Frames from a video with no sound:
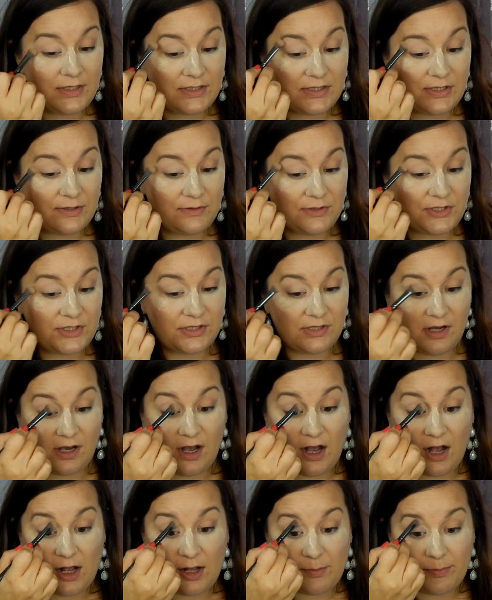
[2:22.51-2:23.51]
So it's just
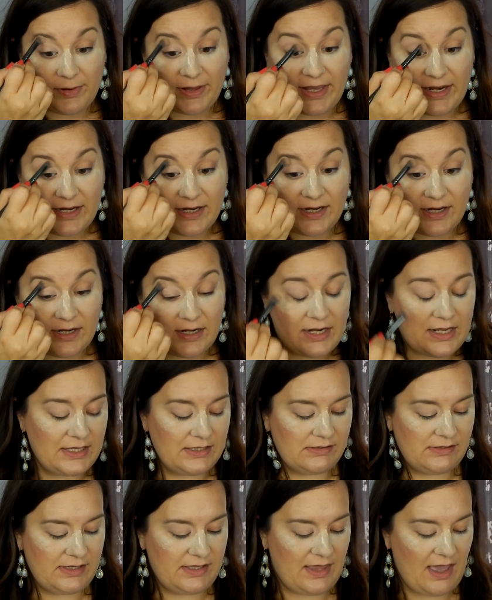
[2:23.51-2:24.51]
all blended in
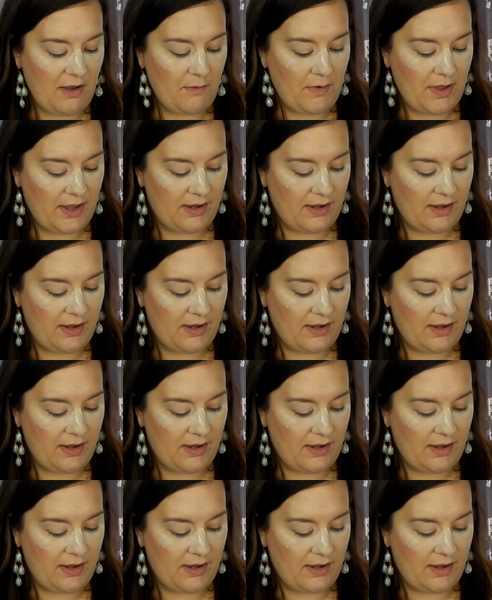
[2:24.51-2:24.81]
nicely that